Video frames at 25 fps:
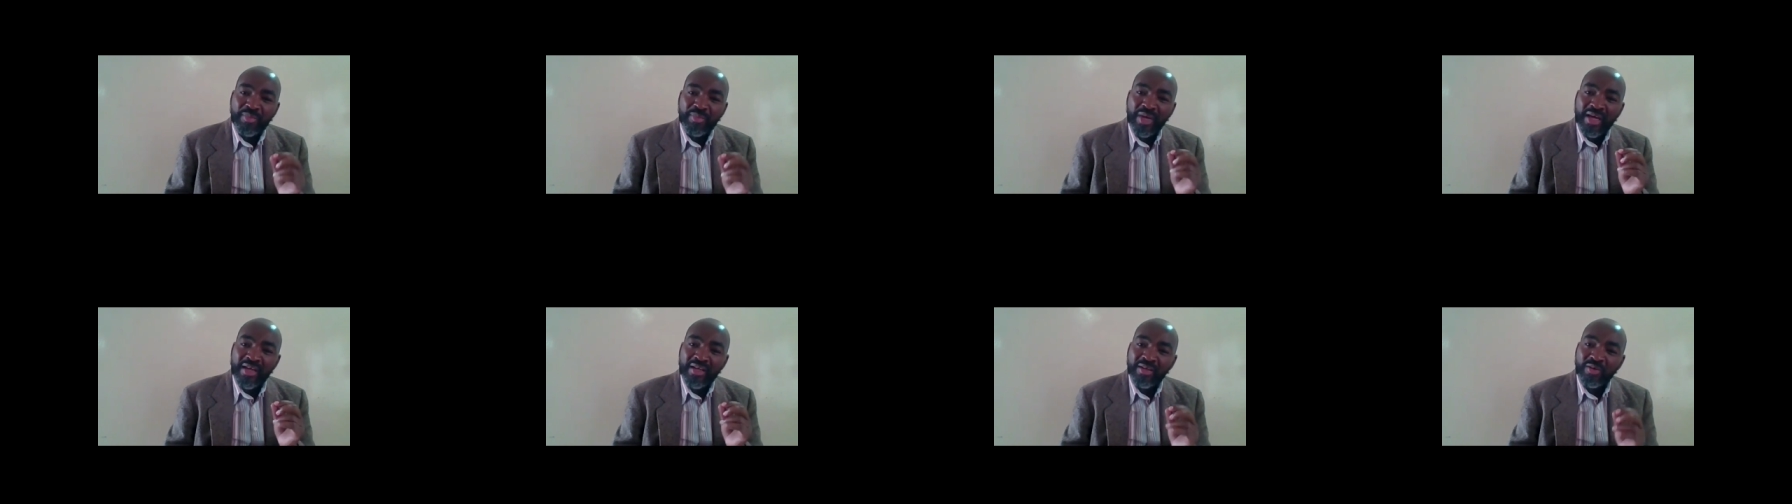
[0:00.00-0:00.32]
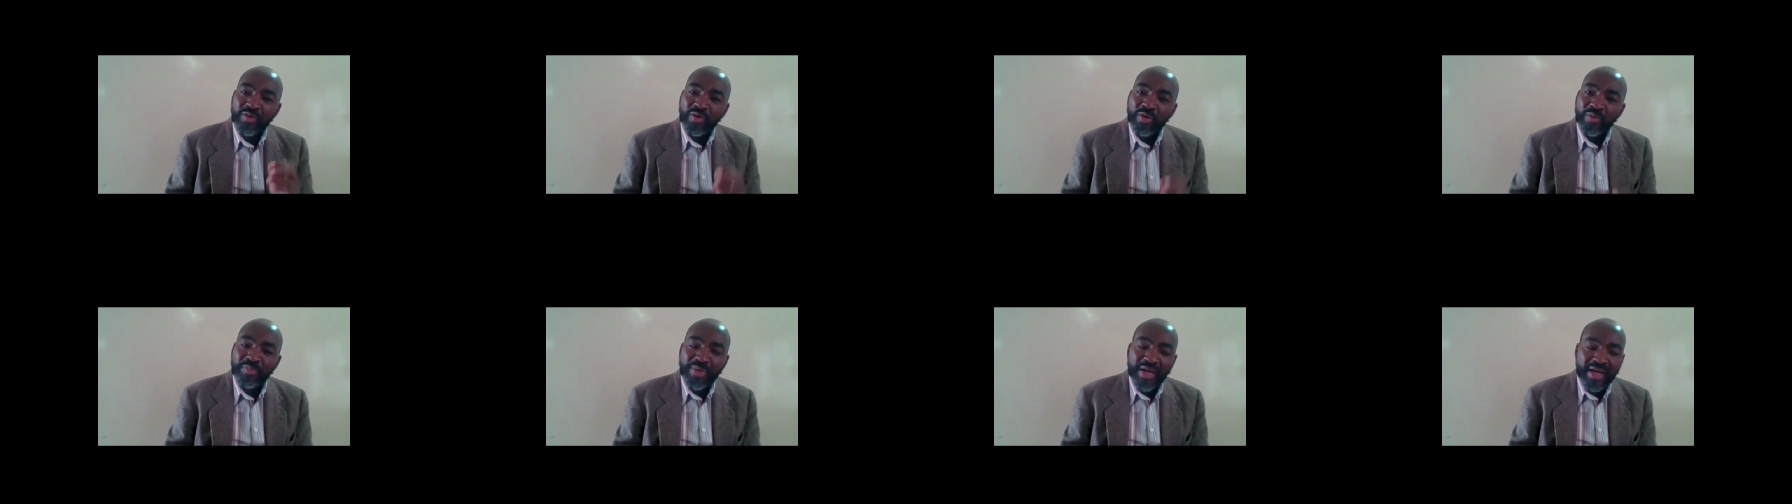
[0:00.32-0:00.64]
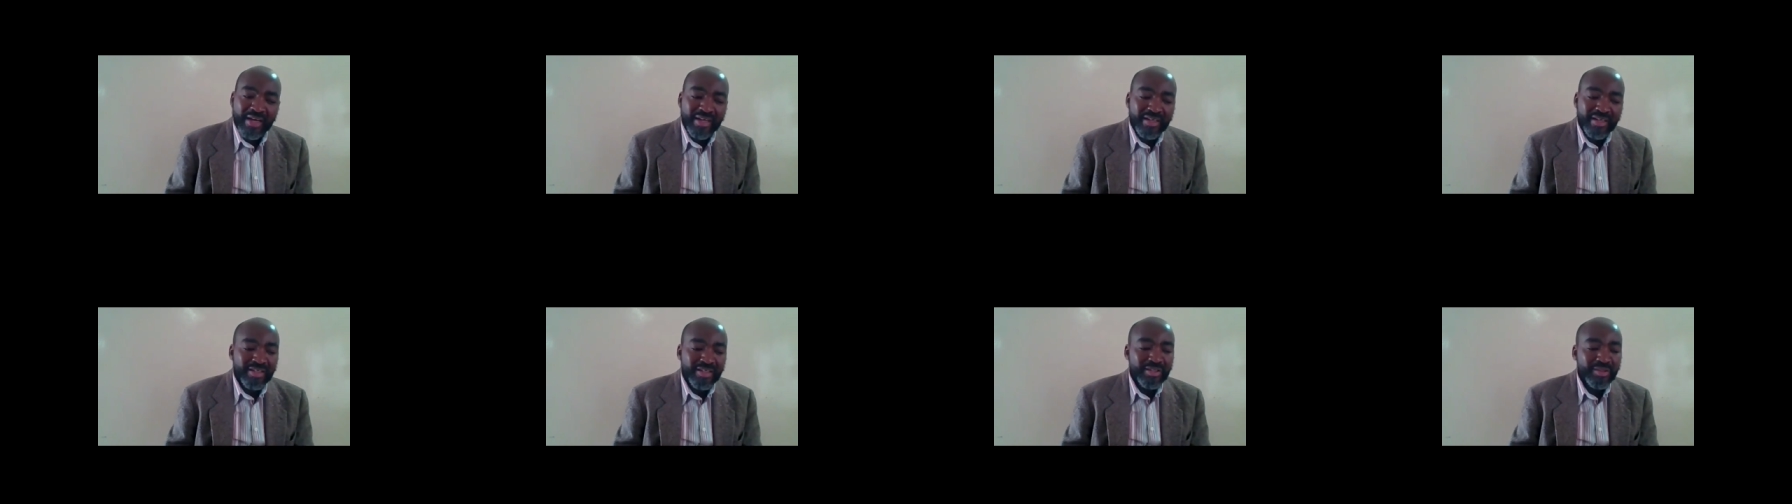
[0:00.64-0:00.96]
and go
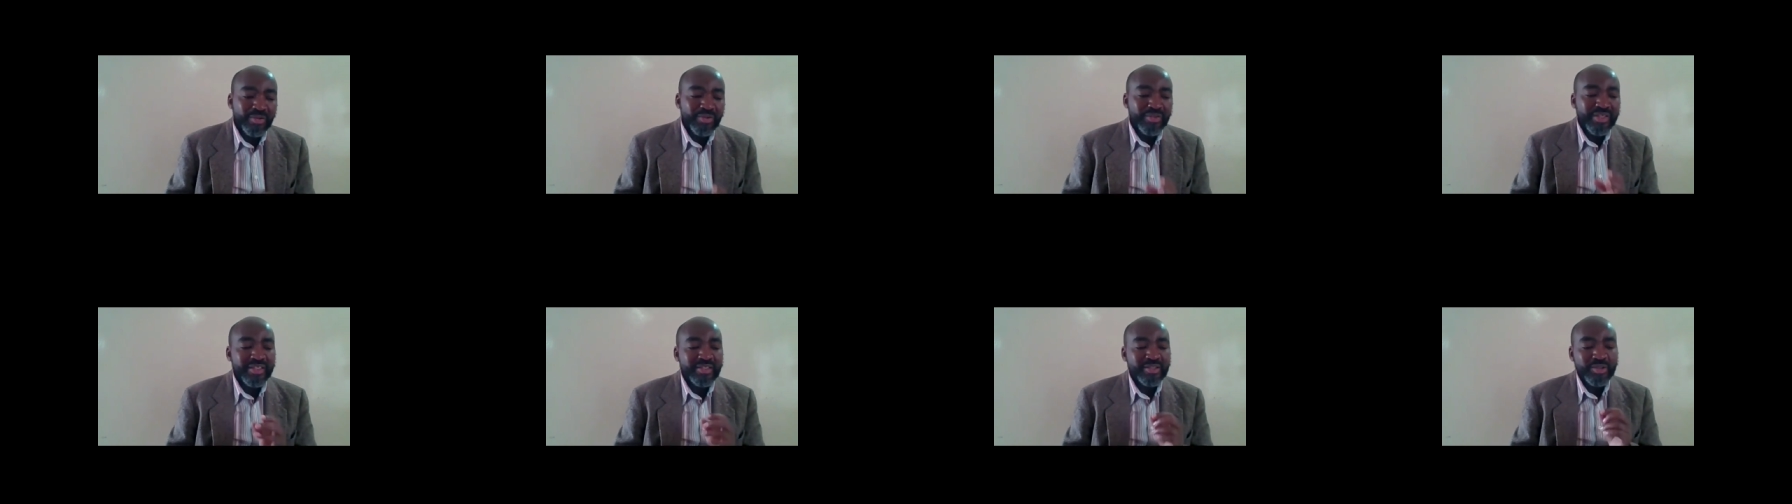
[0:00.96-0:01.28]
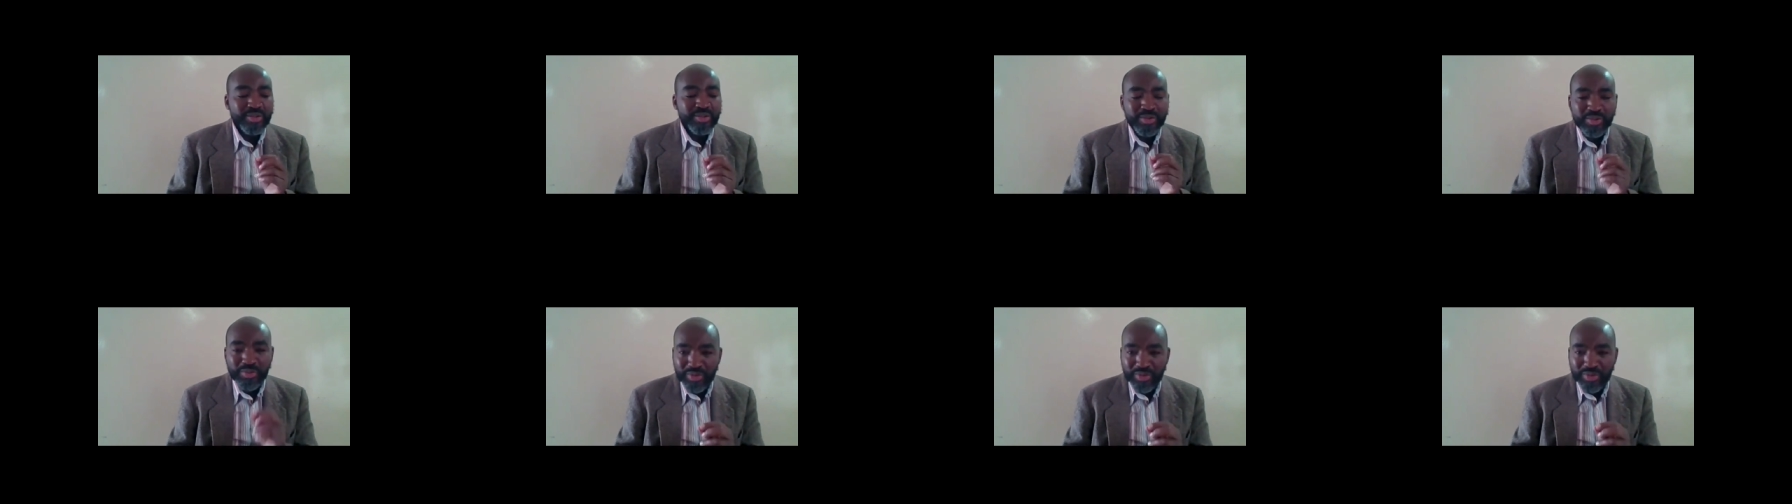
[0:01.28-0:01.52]
back to the